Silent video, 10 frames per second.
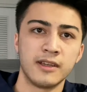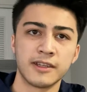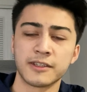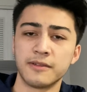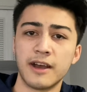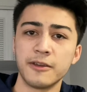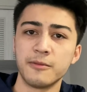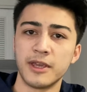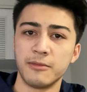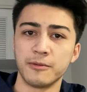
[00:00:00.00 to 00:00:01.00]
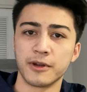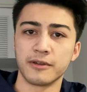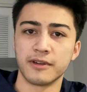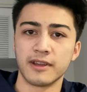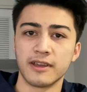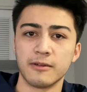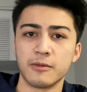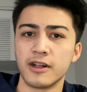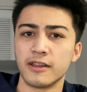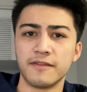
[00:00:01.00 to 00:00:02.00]
So now you may be wondering,
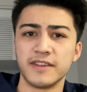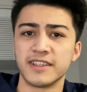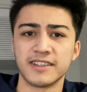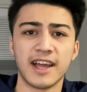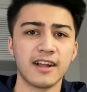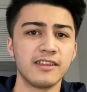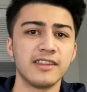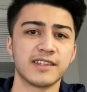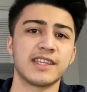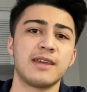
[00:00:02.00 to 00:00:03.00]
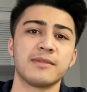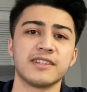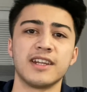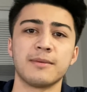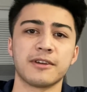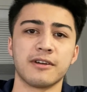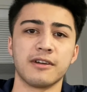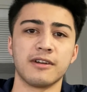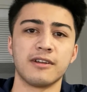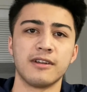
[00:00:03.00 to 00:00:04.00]
well, if it's exactly the same as a debit card,